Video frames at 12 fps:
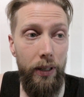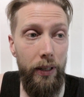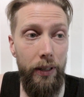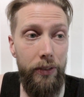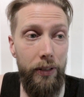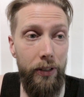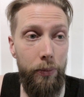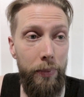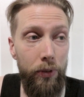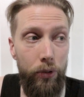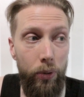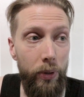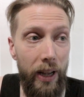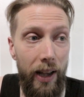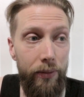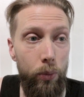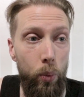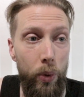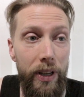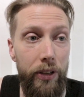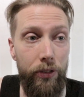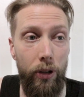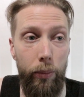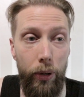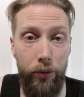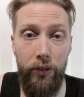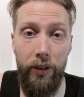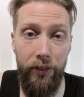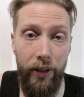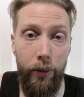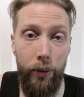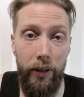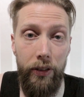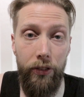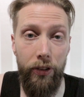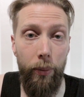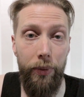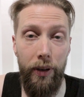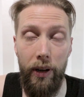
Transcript: It's, it's been two and a half weeks almost since I released something